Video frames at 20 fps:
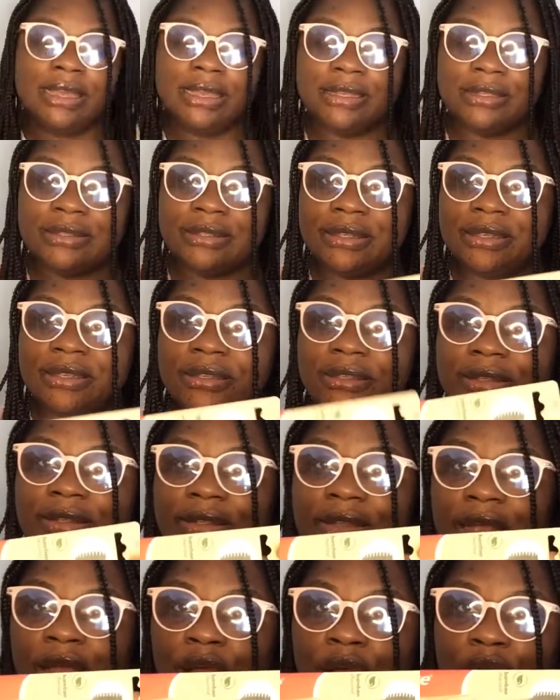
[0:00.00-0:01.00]
is this
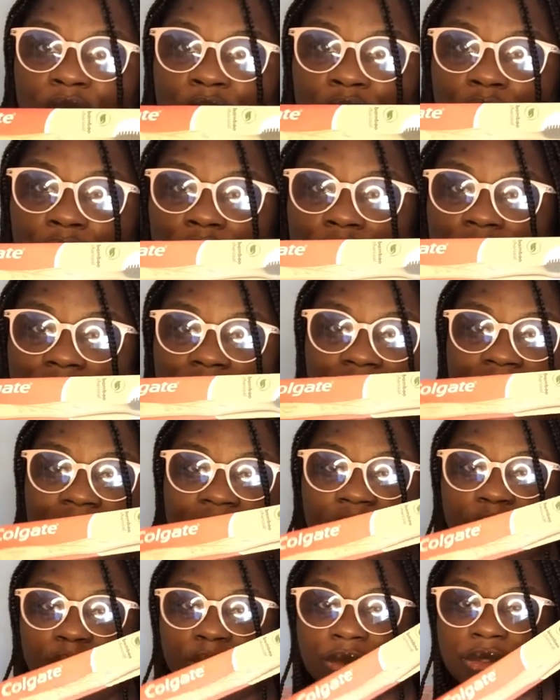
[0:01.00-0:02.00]

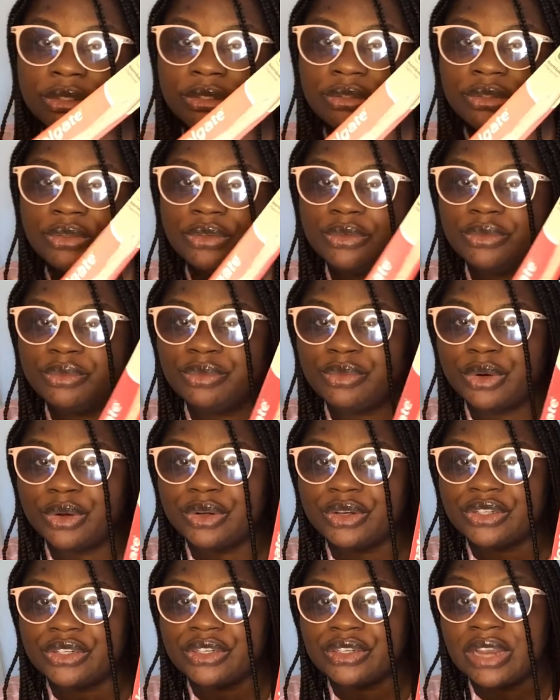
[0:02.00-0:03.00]
Colgate wooden
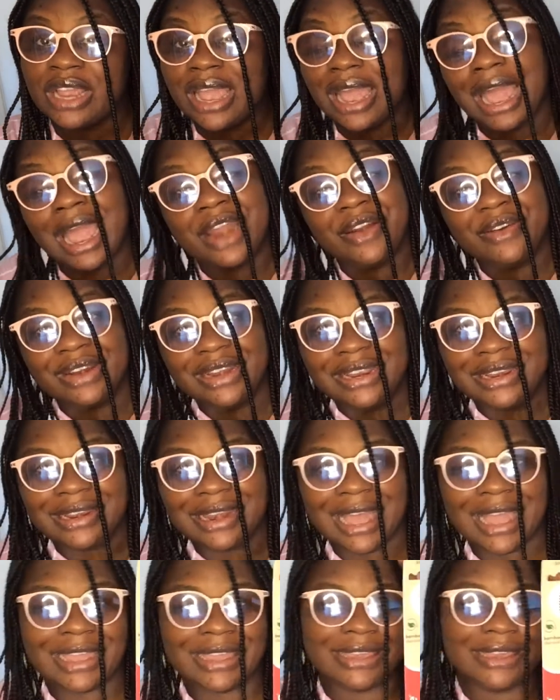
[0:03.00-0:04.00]
toothbrush I really
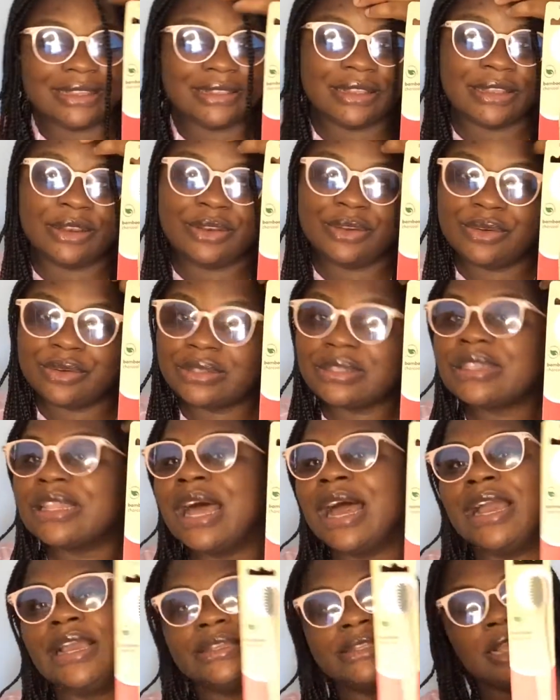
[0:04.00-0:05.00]
like it it looks
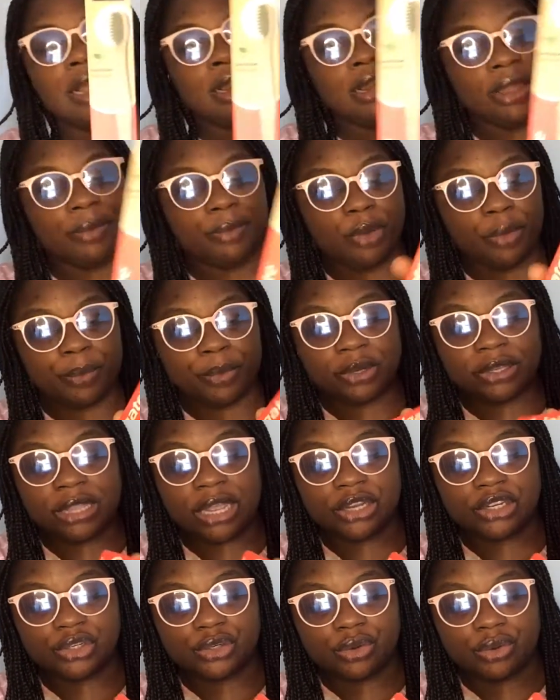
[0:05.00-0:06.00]
nice let me open it
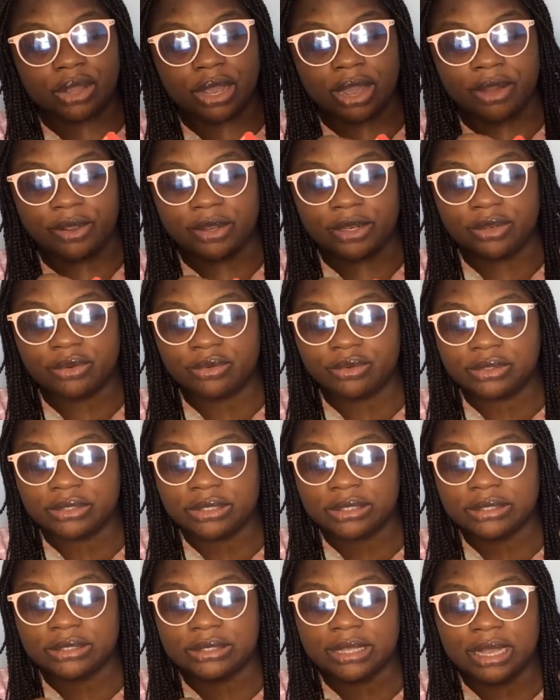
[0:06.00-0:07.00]
and show you how it looks
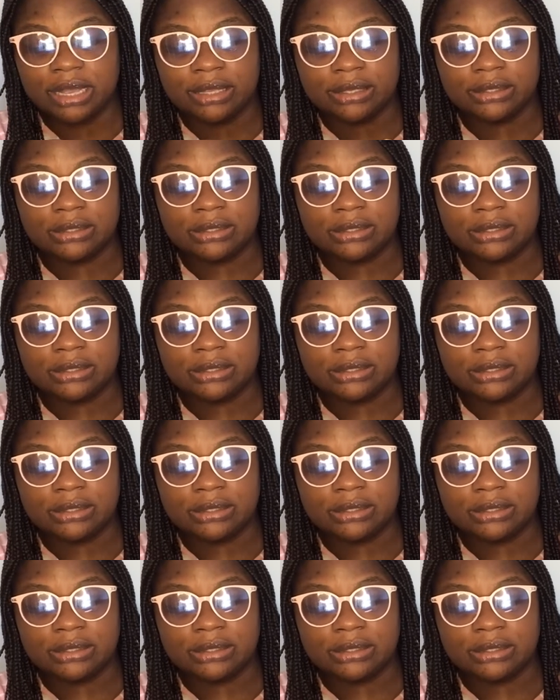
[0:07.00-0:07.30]
inside